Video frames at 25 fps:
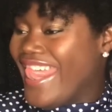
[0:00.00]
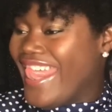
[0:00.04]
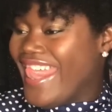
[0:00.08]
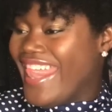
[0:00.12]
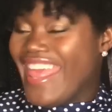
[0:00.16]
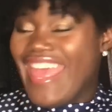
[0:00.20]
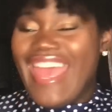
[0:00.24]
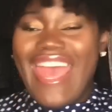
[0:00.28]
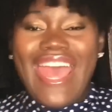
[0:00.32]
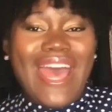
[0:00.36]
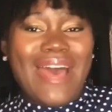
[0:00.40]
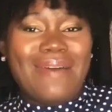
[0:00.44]

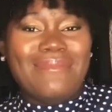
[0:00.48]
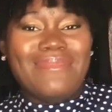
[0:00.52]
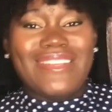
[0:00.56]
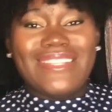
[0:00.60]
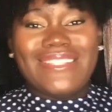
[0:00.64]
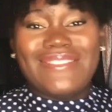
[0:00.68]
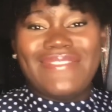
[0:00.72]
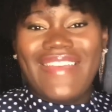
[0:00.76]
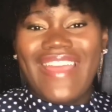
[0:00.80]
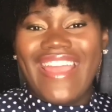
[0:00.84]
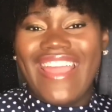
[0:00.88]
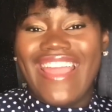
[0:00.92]

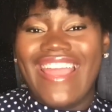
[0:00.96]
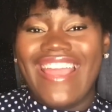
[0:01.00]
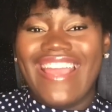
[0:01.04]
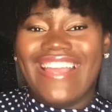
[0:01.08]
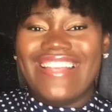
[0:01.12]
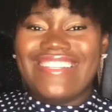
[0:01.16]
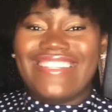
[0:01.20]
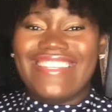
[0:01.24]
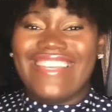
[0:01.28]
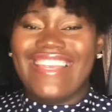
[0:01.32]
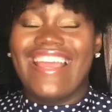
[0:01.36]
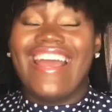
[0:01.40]
Miss
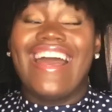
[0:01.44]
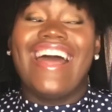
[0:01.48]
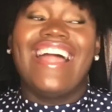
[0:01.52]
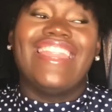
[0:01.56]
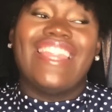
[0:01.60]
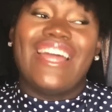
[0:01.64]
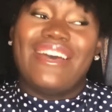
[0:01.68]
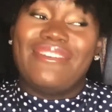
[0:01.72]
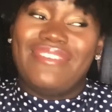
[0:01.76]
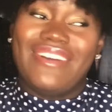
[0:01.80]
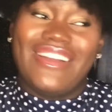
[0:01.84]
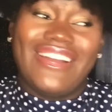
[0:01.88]
Vanji. I
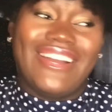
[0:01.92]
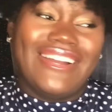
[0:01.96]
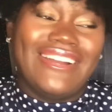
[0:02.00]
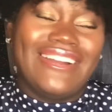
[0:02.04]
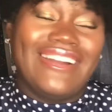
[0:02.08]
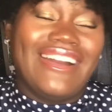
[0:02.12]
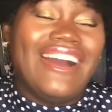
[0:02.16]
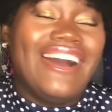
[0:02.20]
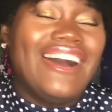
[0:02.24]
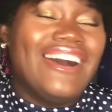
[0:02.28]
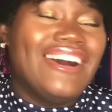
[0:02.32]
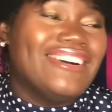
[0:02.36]
love
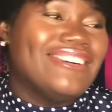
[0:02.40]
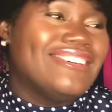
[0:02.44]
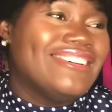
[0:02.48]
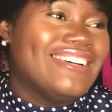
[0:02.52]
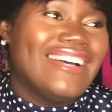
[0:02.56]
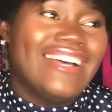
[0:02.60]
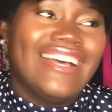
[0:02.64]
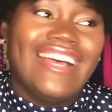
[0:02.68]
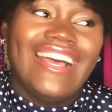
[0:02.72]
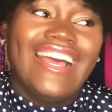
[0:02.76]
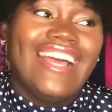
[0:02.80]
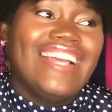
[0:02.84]
her.
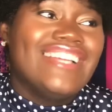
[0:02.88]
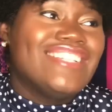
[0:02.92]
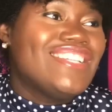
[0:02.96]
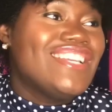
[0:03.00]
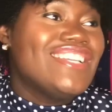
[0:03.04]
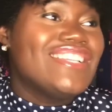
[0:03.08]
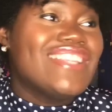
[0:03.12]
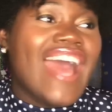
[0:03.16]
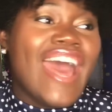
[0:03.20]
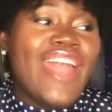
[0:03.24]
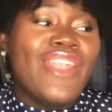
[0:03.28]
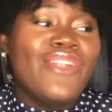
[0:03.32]
Oh,
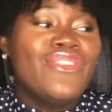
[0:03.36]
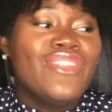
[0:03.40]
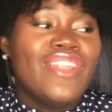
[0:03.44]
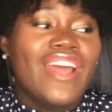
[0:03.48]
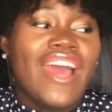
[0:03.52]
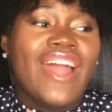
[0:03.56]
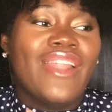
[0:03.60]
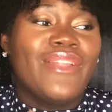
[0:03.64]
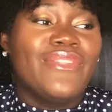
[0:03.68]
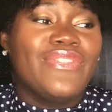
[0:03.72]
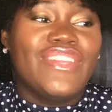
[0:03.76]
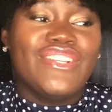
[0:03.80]
I
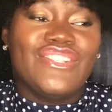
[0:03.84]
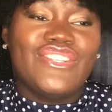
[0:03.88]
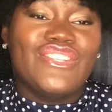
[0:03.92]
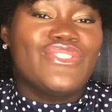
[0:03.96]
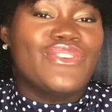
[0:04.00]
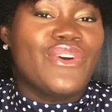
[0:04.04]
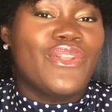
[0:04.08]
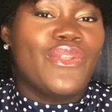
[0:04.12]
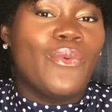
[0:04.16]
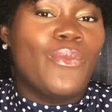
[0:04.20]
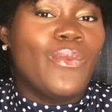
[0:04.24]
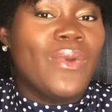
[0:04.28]
don't think
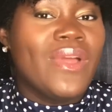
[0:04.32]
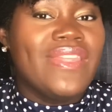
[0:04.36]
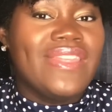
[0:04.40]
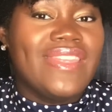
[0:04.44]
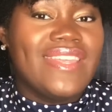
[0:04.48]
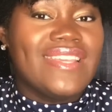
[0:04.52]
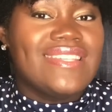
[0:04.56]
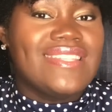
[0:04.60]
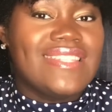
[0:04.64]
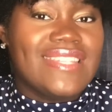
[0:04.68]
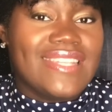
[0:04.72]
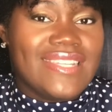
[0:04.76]
she's going to win
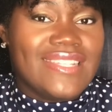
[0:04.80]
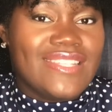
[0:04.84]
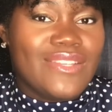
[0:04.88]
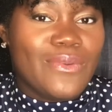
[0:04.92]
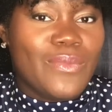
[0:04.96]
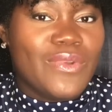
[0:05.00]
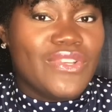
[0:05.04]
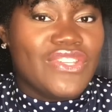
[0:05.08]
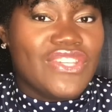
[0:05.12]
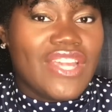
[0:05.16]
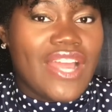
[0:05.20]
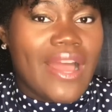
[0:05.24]
this
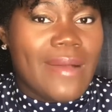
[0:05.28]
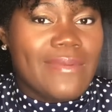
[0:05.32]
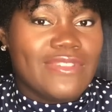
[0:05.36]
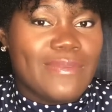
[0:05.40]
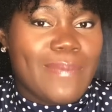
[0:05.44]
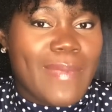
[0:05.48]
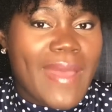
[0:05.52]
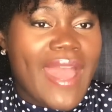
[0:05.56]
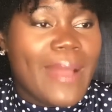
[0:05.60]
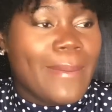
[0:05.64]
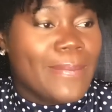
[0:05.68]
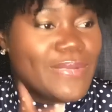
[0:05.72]
season when she
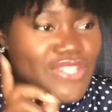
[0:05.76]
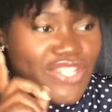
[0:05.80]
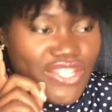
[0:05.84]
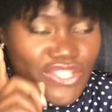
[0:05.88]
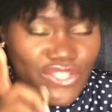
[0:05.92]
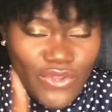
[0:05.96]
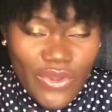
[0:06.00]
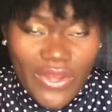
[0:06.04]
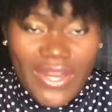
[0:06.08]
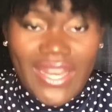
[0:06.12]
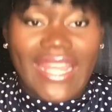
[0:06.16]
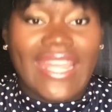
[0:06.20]
comes back, but
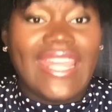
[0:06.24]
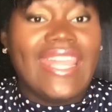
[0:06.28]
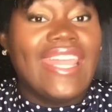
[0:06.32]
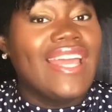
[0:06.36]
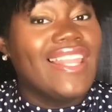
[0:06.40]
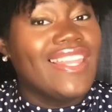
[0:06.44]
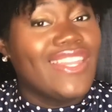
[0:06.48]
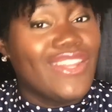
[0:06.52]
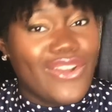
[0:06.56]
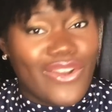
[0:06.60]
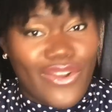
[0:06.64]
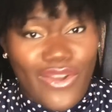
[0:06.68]
she's going to
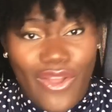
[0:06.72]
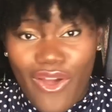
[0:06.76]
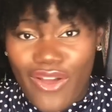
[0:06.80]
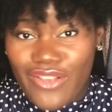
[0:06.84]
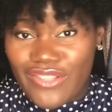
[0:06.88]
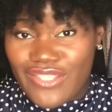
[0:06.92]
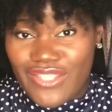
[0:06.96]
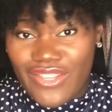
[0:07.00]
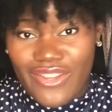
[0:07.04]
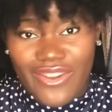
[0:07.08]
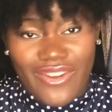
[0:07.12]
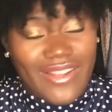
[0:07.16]
kill it on
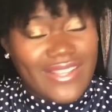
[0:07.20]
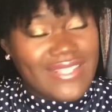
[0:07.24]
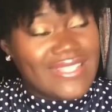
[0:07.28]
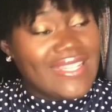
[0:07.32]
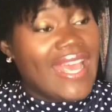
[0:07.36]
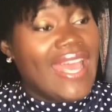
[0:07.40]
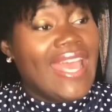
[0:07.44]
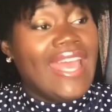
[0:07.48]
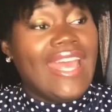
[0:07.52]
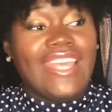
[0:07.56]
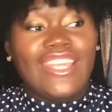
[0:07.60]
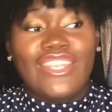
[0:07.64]
All Stars.
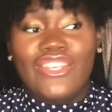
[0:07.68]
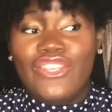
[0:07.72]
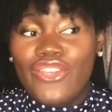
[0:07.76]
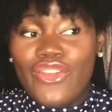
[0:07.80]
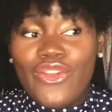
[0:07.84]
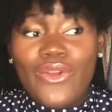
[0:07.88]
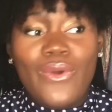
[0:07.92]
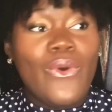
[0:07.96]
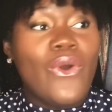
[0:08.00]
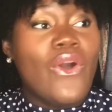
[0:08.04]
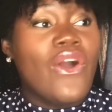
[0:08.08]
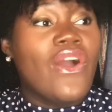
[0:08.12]

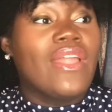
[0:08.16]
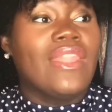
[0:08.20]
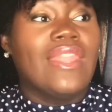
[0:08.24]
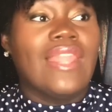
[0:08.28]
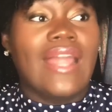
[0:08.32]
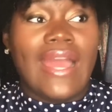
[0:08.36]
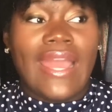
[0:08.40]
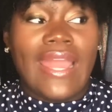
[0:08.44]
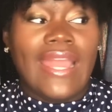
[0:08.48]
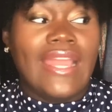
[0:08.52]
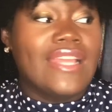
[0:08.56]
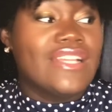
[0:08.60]
You are
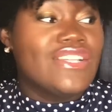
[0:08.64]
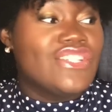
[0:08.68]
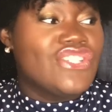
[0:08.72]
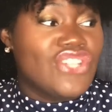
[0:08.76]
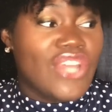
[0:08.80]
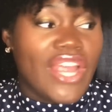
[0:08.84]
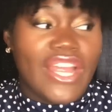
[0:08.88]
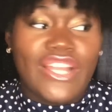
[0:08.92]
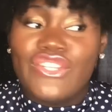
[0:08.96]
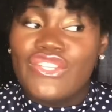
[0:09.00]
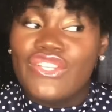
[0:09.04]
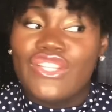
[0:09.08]
like
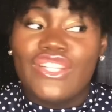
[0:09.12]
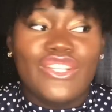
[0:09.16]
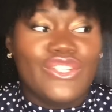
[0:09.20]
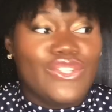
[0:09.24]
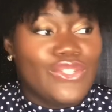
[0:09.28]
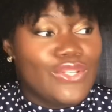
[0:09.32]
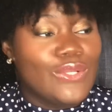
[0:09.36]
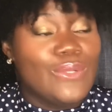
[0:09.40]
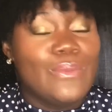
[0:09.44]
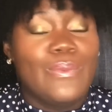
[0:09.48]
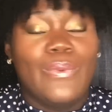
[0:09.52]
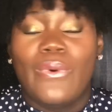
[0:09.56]
Shangela
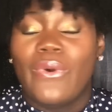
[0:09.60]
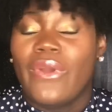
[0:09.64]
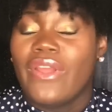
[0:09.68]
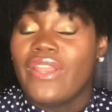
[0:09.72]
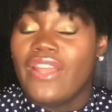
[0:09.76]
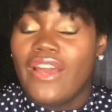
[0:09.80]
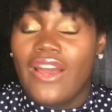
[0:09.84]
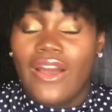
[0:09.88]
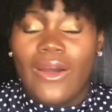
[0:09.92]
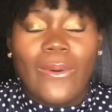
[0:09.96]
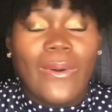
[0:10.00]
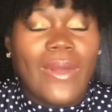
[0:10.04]

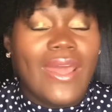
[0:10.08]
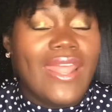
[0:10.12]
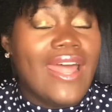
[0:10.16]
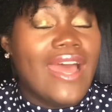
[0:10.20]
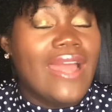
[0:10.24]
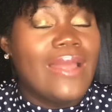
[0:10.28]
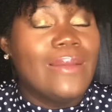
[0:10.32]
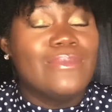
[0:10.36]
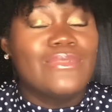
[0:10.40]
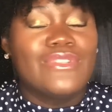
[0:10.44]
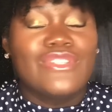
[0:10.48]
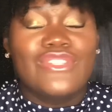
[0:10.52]
2.0, and
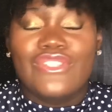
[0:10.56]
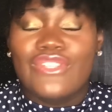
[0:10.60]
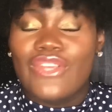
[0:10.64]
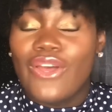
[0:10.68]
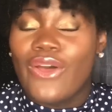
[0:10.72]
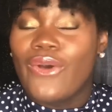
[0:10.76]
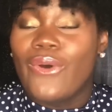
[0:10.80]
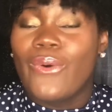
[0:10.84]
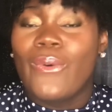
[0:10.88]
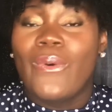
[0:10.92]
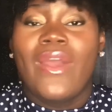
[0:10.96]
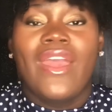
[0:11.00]
I am
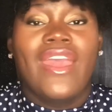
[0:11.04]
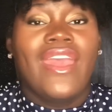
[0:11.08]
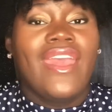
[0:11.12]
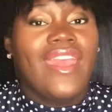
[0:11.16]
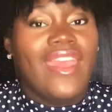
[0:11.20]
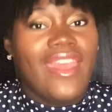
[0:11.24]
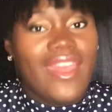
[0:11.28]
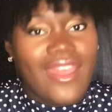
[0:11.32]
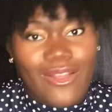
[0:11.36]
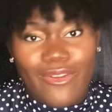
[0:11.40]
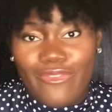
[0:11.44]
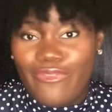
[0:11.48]
so
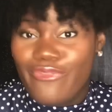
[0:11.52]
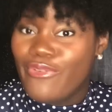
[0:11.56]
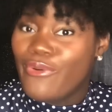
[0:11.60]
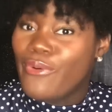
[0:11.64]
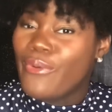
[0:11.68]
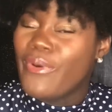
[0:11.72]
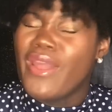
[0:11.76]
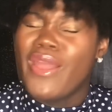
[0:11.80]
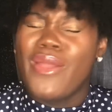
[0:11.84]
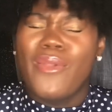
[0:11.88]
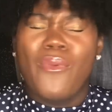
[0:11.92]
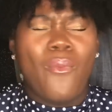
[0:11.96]
here
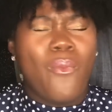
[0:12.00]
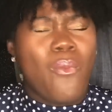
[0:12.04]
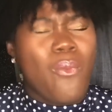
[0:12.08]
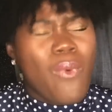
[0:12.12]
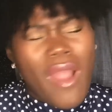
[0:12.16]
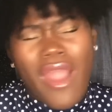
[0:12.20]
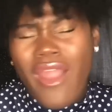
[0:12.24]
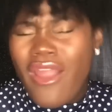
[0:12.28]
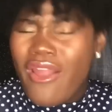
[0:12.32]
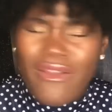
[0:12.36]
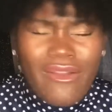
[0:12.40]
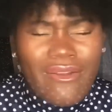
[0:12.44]
for it.
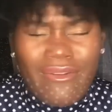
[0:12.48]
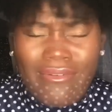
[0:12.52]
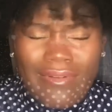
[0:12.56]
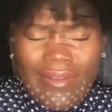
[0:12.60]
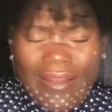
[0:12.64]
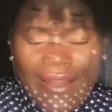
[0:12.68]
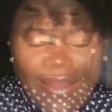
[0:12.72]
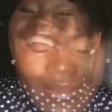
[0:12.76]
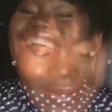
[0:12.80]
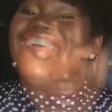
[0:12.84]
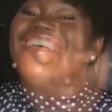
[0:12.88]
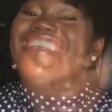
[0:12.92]

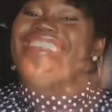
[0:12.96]
Work.